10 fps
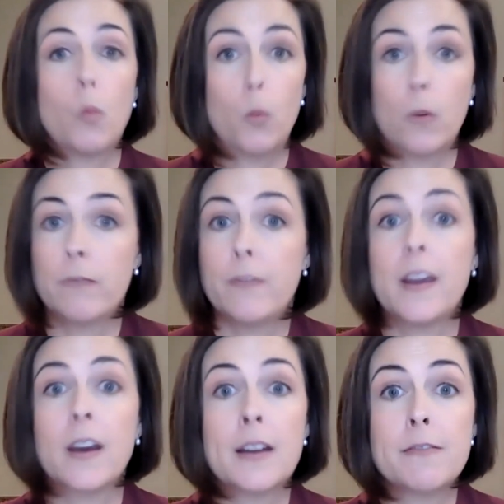We're
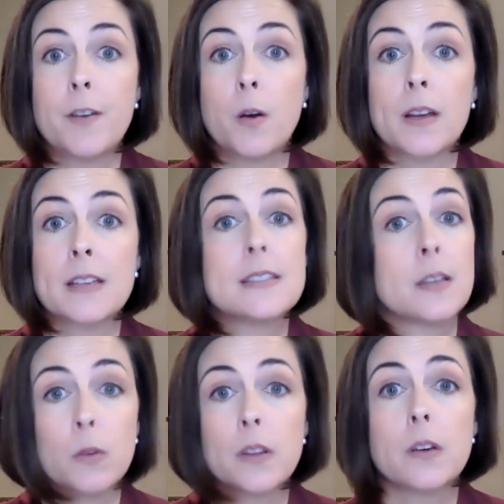very focused,
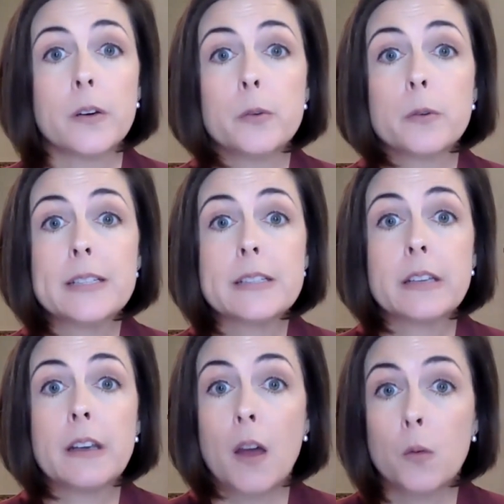and with good
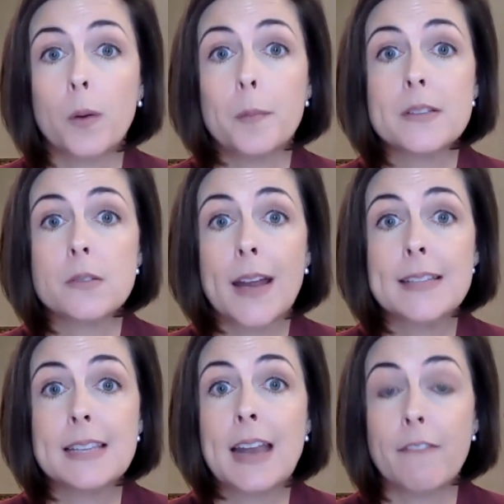reason, on women's
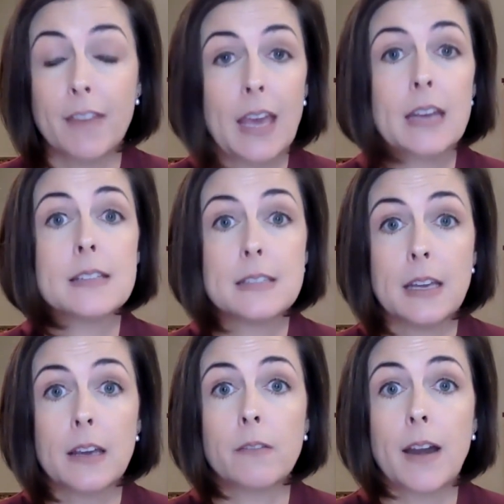rights in
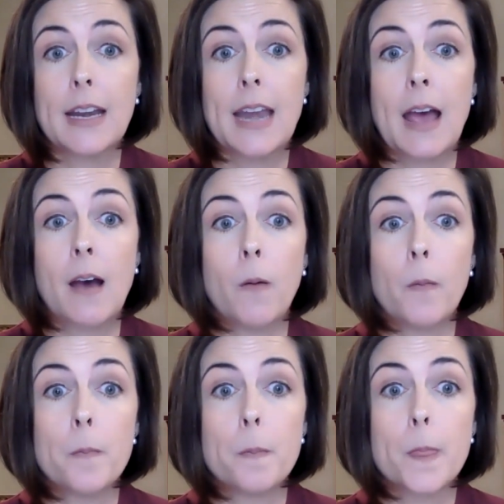Afghanistan right now.
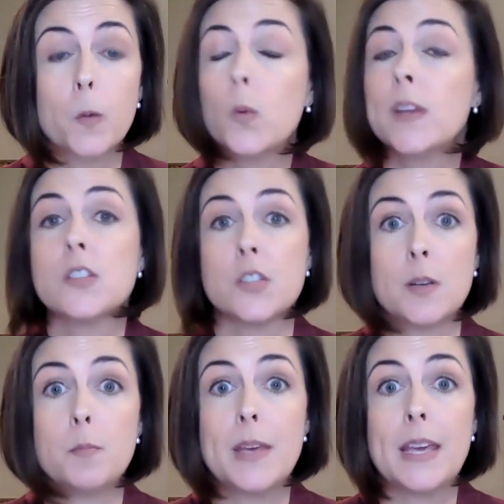We
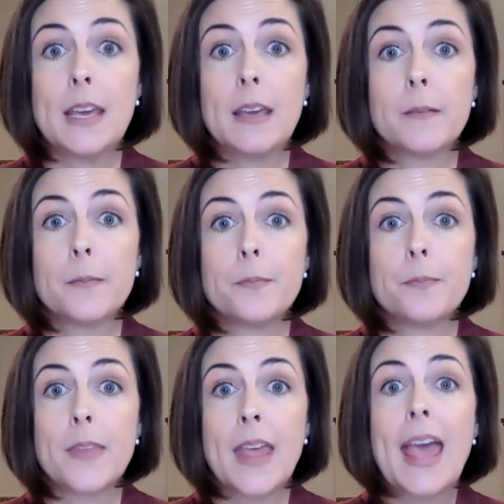should be.
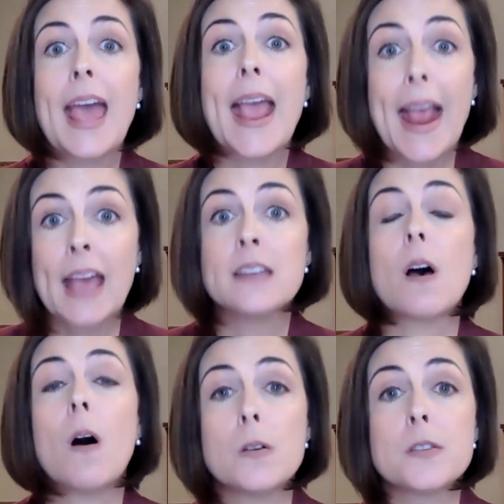And
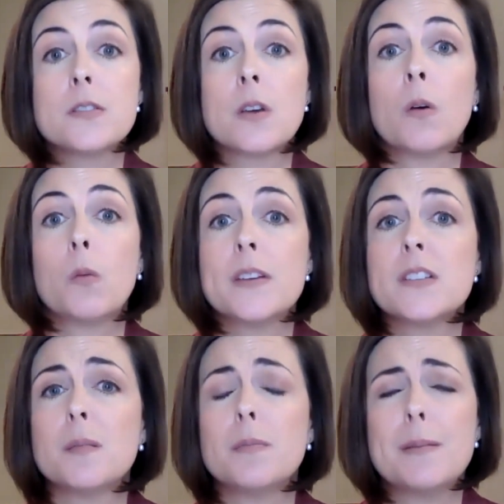also we
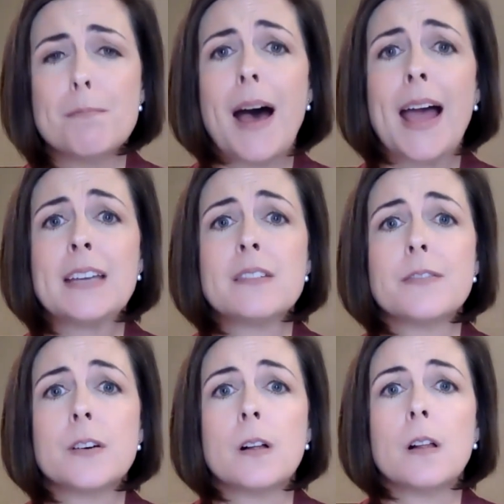should be
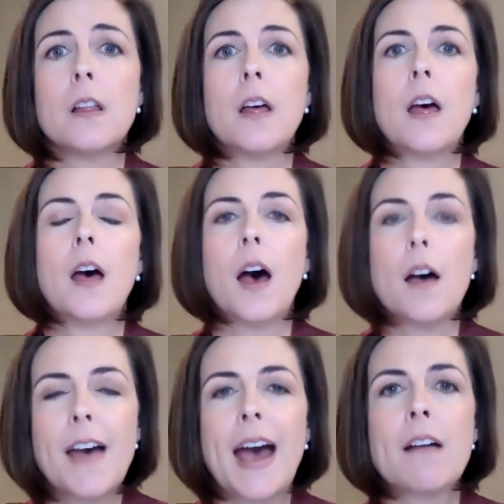mindful
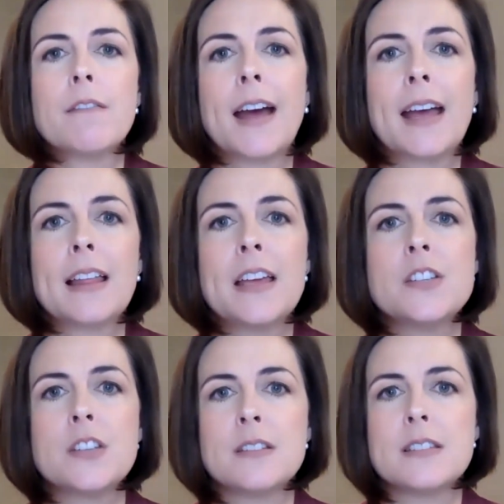of how
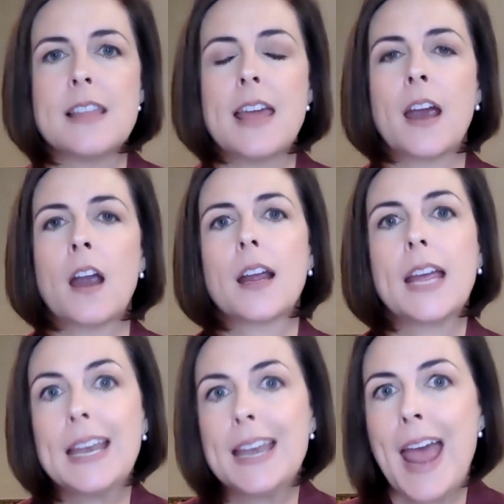violations there
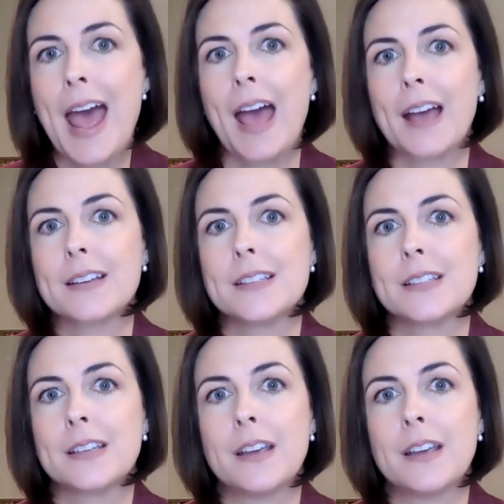connect